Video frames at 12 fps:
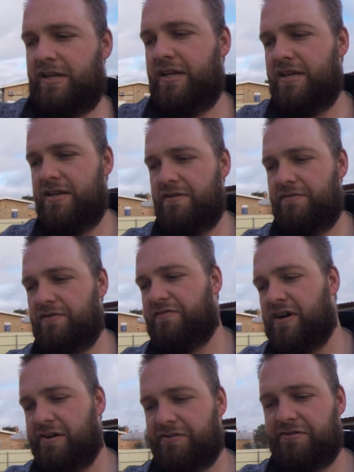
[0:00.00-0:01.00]
any of the
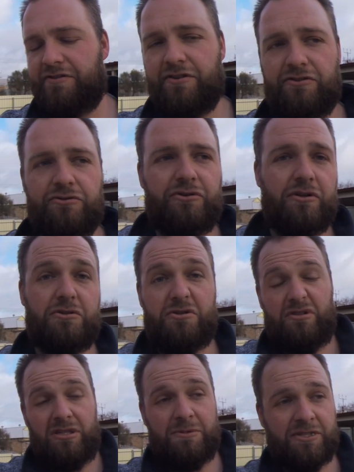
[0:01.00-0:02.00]
fungus that's in the soil or
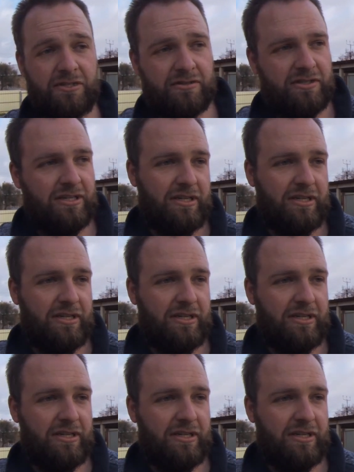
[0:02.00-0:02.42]
just limit it.